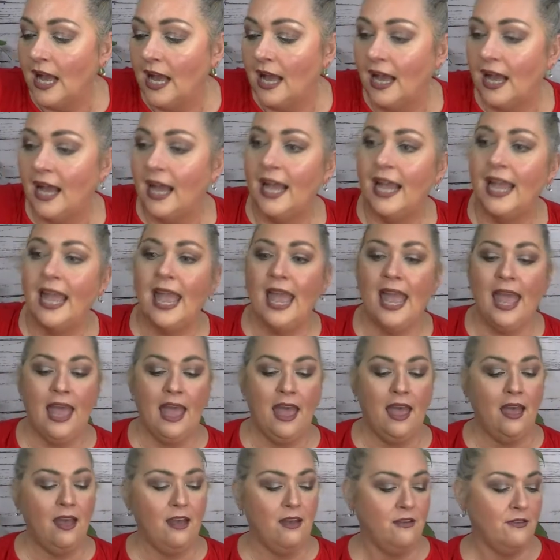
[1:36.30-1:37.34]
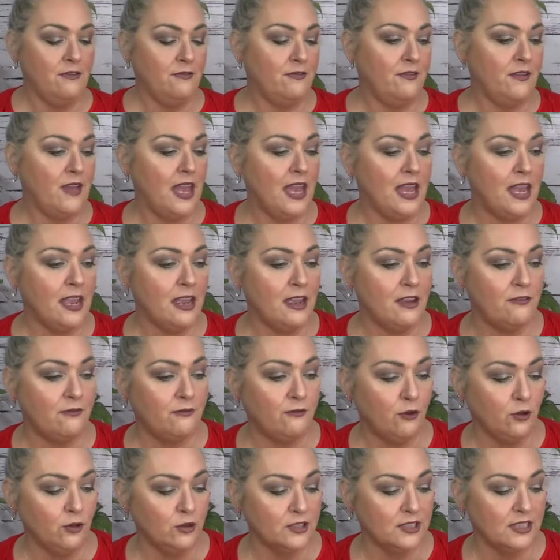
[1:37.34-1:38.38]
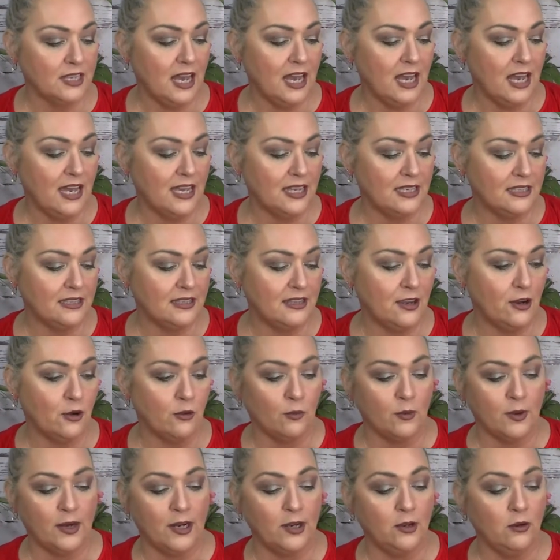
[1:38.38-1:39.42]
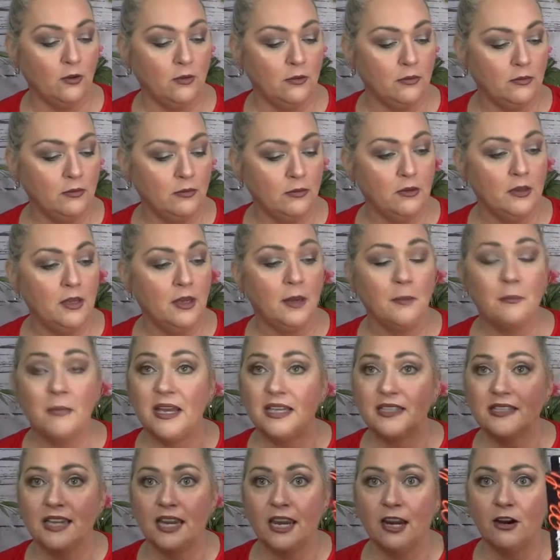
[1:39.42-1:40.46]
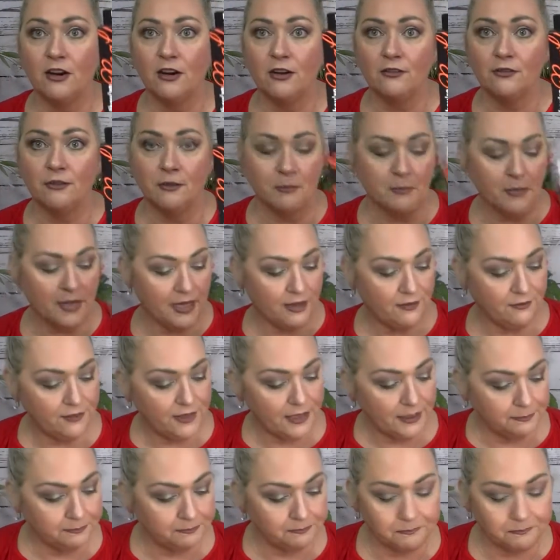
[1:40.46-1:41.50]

I have a full-size They're Real mascara from Benefit.